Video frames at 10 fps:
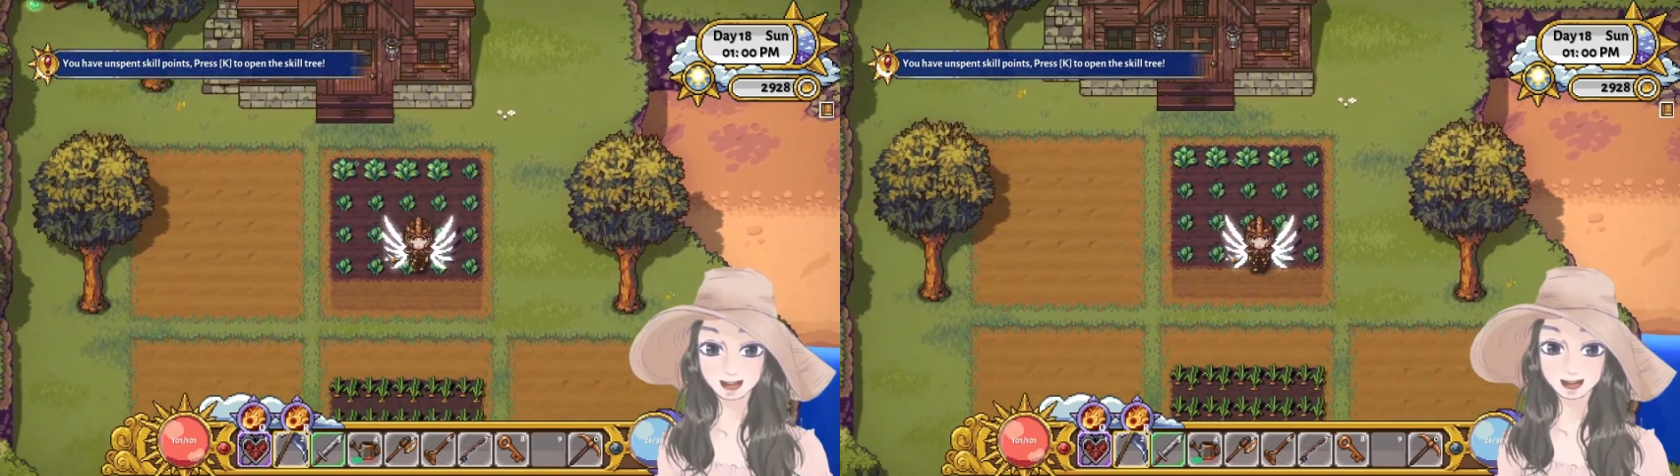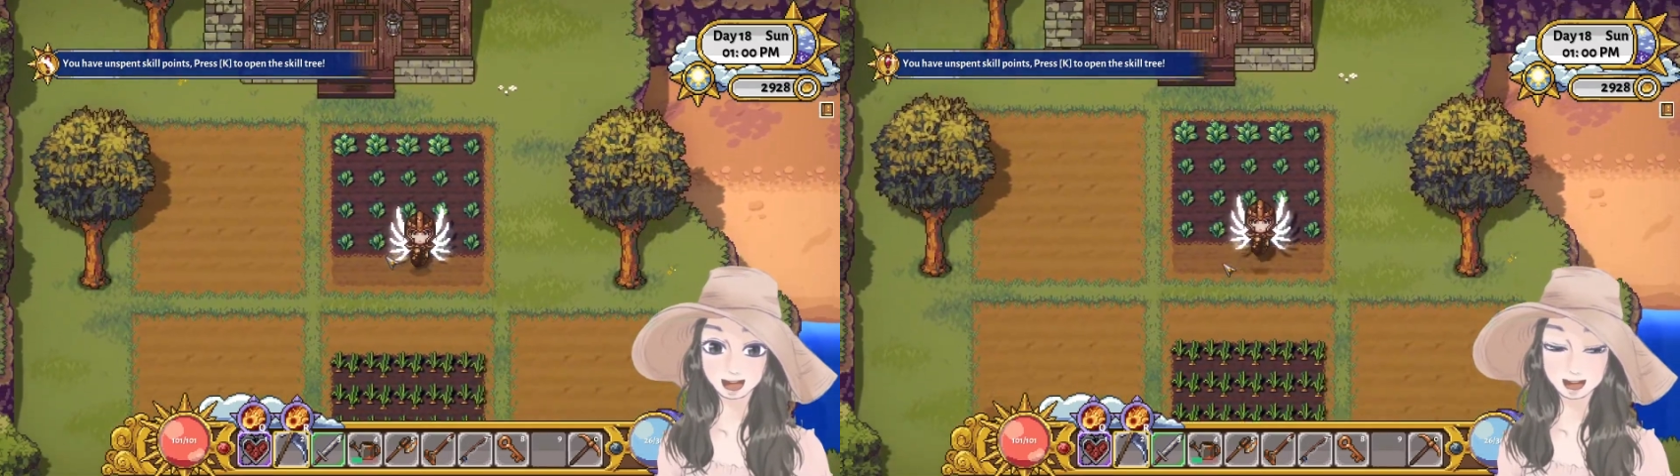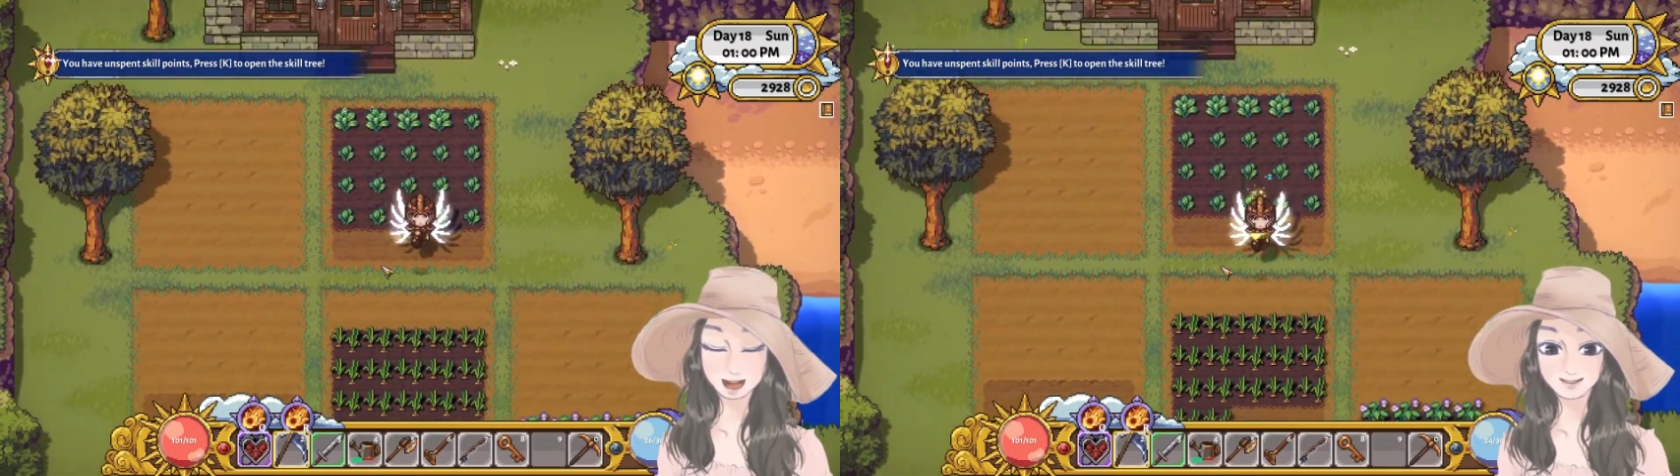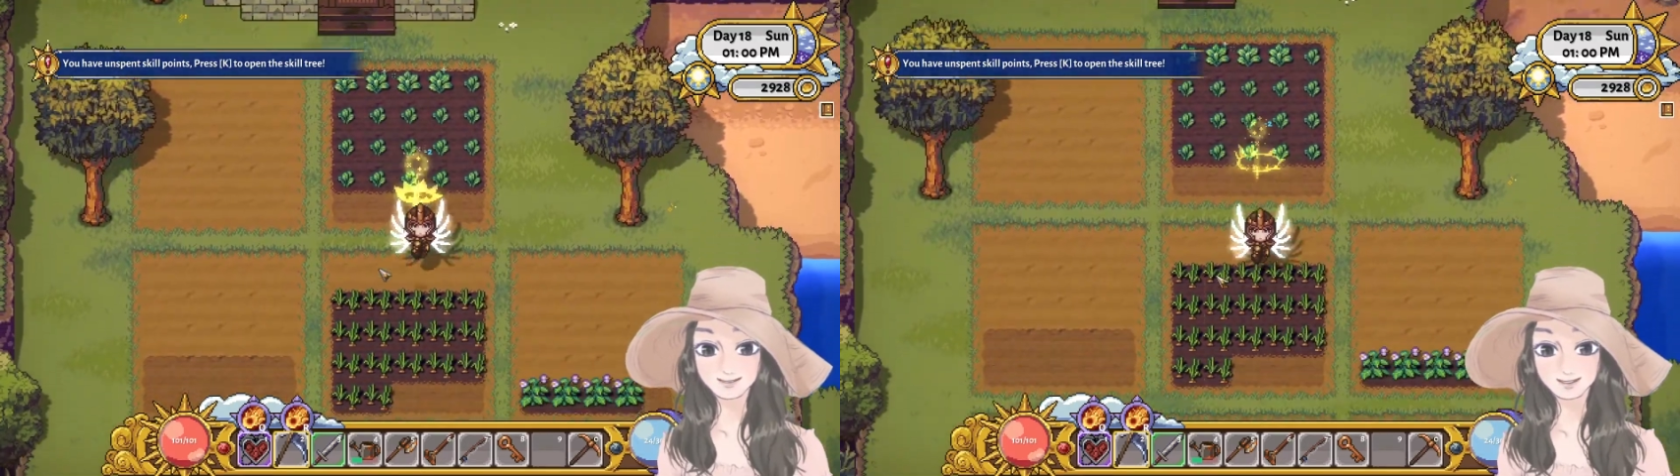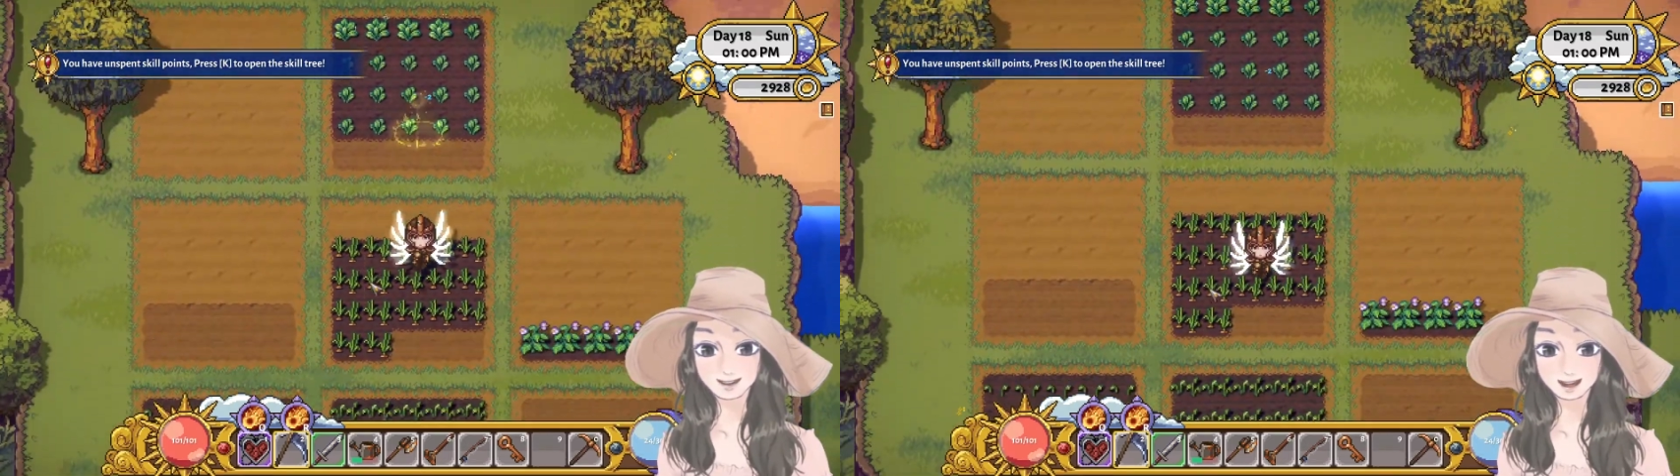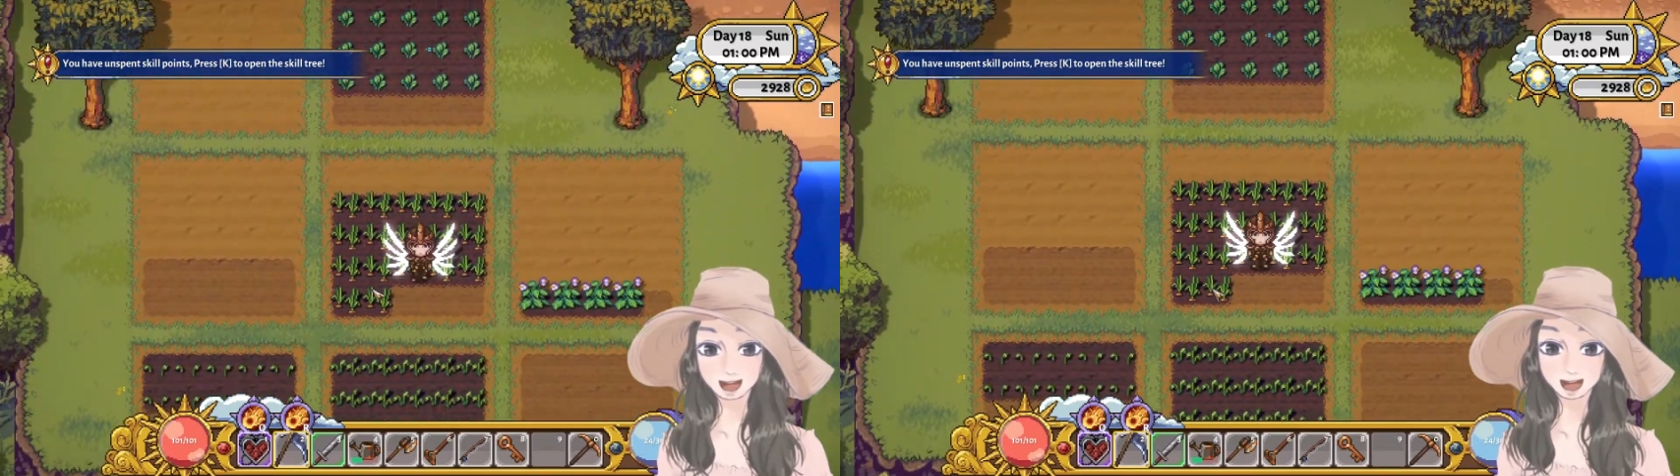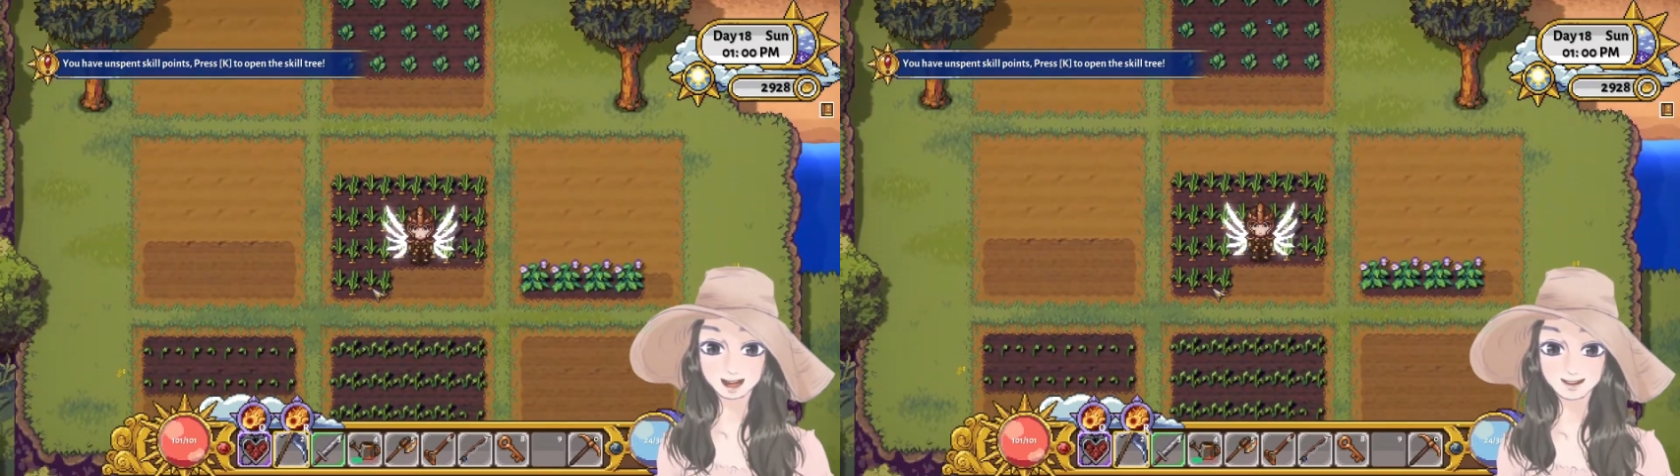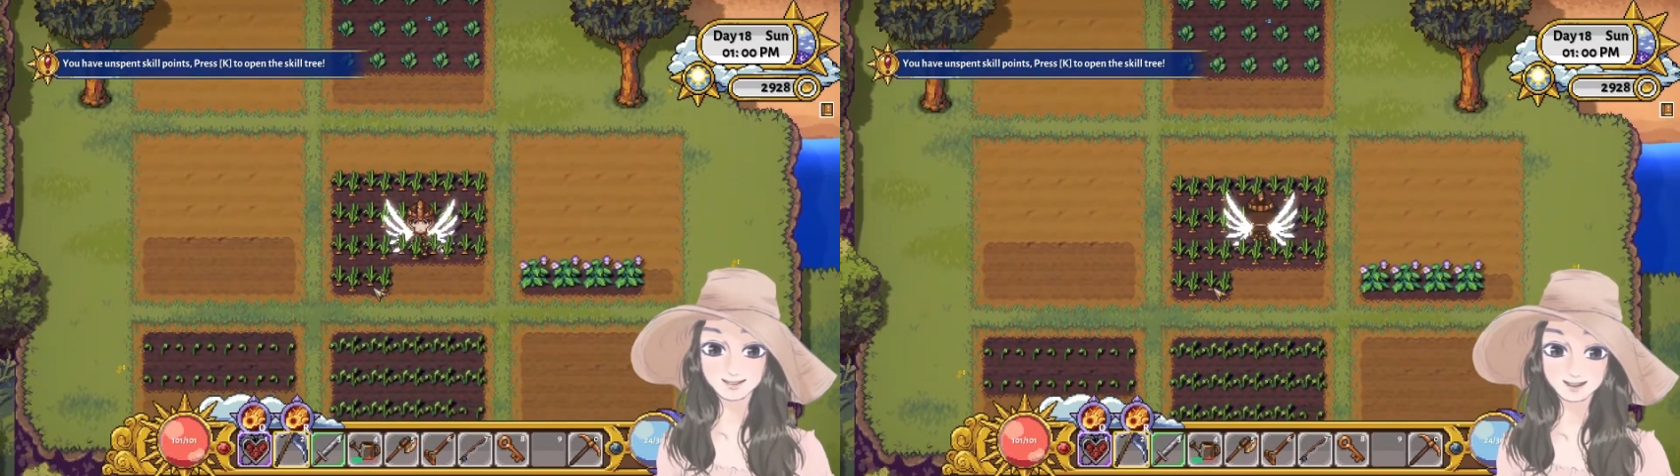this is the full gear
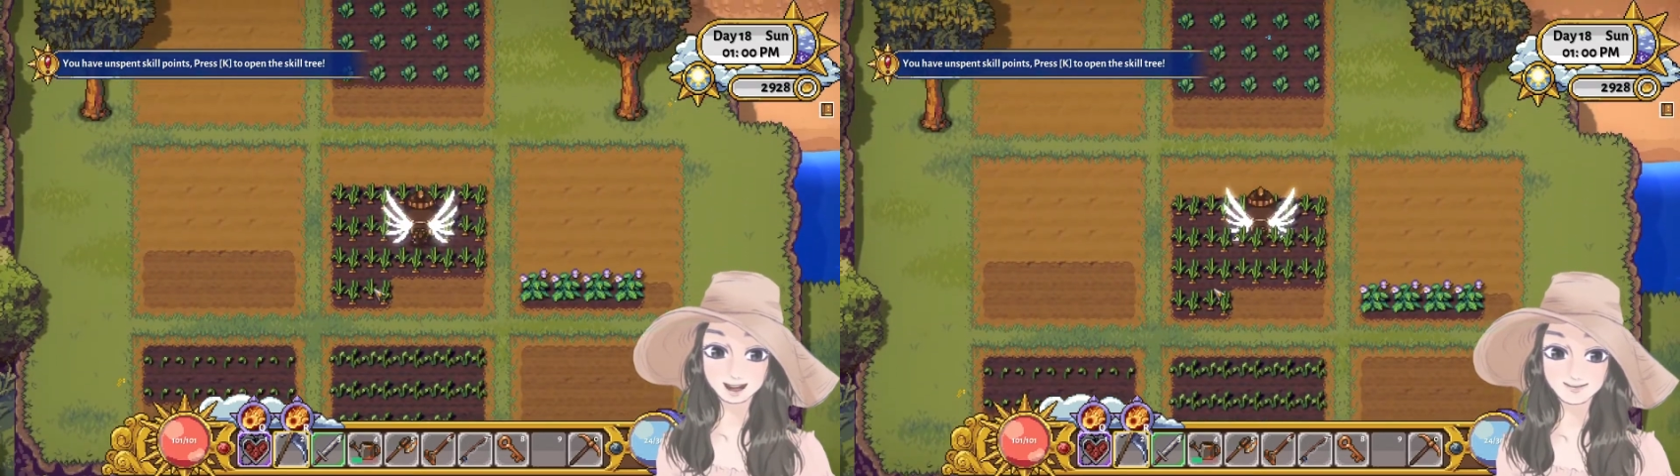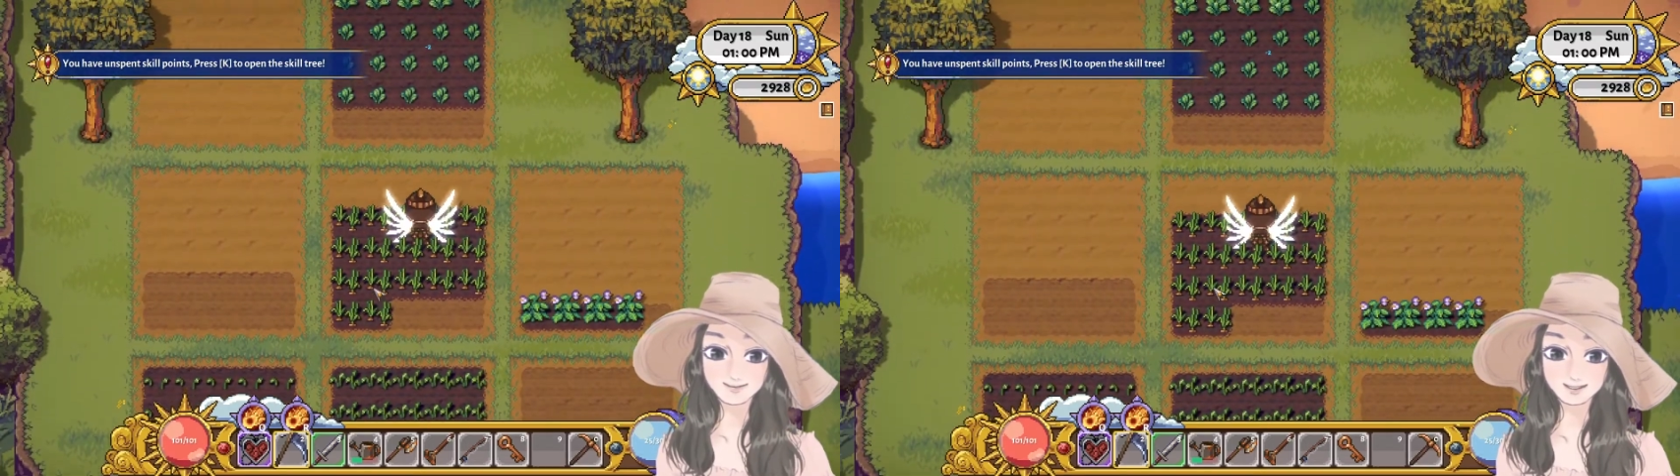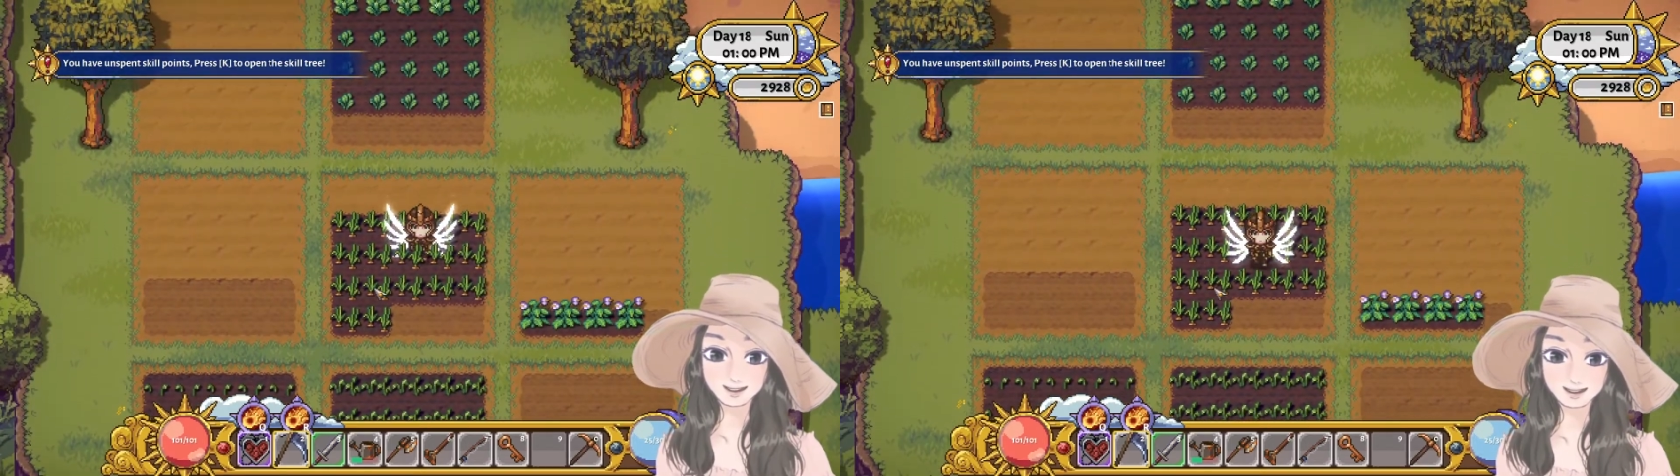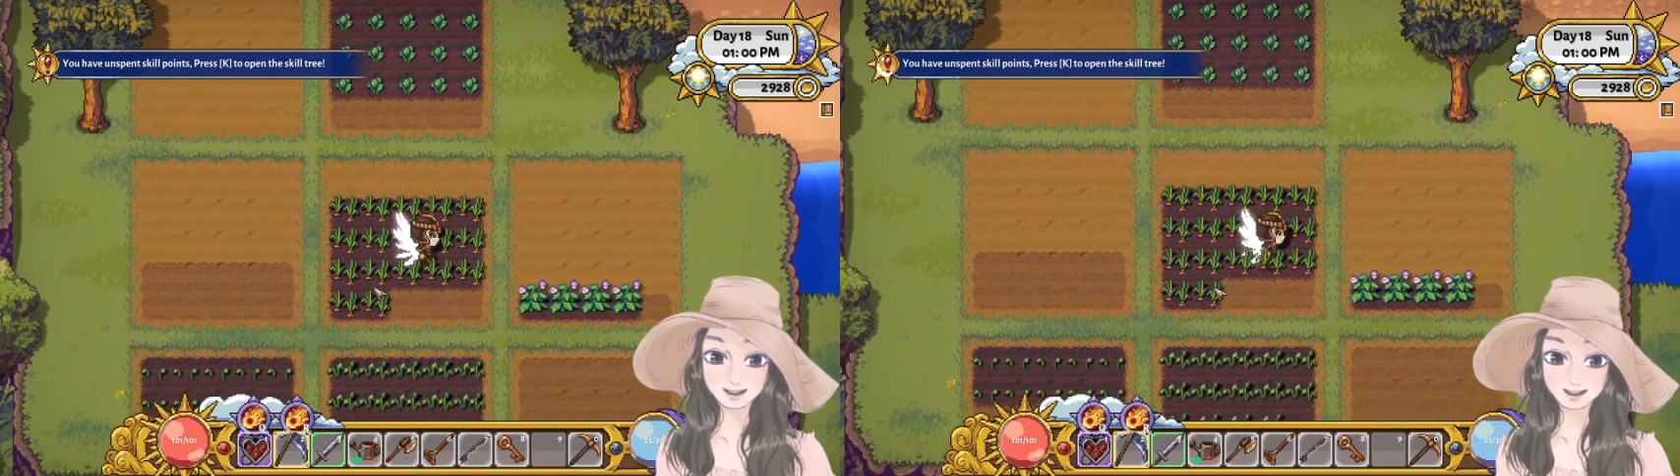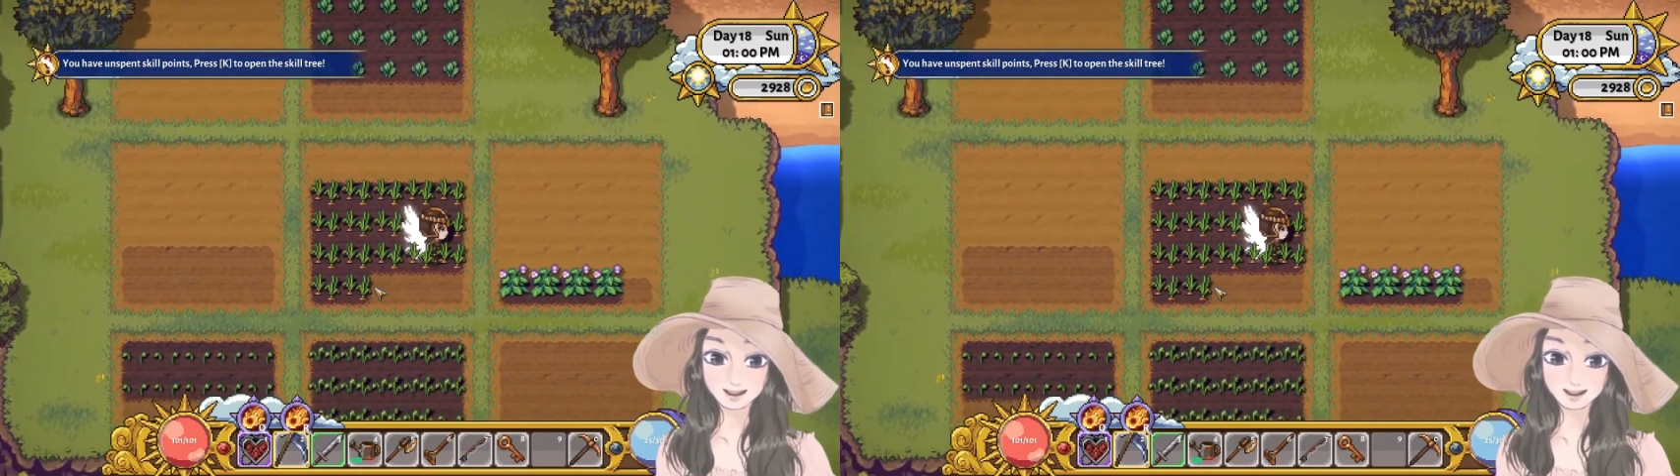of copper.